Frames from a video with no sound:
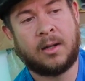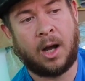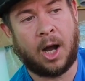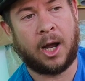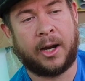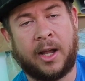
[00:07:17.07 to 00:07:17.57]

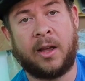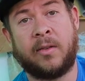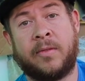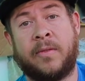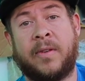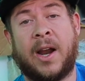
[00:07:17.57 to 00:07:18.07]
on a
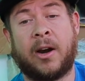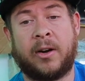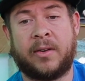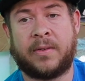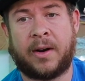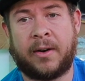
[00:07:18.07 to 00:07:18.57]

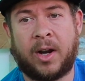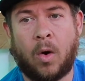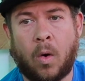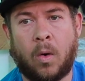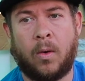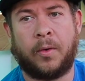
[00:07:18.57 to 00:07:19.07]
very, very
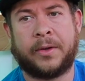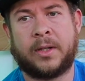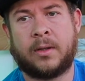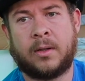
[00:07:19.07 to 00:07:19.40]
old